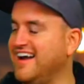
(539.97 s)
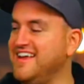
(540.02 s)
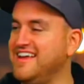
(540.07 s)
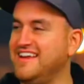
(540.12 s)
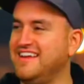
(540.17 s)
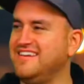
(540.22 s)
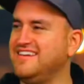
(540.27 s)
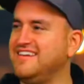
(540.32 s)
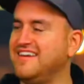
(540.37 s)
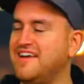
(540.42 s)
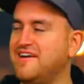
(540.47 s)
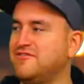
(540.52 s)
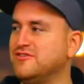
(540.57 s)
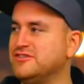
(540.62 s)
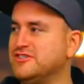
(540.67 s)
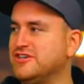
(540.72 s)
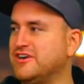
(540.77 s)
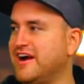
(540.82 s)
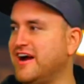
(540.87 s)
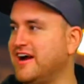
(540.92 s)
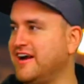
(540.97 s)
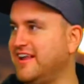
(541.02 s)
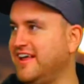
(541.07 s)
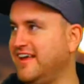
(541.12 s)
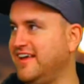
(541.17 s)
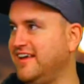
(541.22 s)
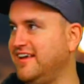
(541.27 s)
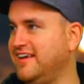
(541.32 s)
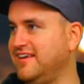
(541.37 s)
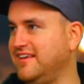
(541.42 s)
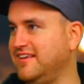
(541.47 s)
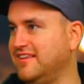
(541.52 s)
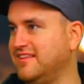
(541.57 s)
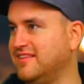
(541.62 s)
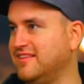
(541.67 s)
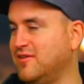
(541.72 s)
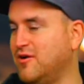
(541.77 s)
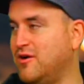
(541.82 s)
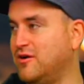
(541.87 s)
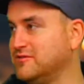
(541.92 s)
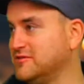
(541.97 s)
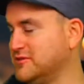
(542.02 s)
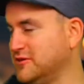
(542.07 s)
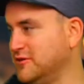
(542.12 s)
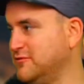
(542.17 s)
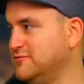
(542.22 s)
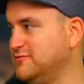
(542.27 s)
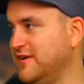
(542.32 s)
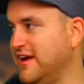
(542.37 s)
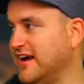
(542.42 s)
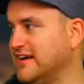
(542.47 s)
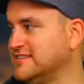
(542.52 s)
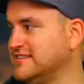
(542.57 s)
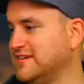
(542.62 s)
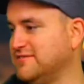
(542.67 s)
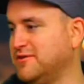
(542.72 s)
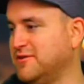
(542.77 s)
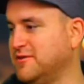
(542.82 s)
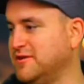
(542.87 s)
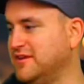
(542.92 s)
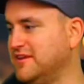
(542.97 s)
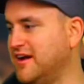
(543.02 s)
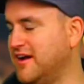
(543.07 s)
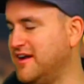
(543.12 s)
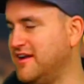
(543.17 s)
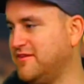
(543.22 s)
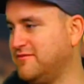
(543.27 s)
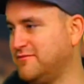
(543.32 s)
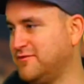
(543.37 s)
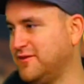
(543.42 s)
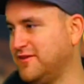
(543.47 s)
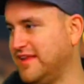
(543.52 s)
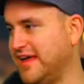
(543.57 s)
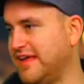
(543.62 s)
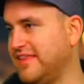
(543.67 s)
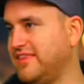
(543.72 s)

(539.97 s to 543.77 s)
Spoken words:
I never tried a long-term fast. I've only done it for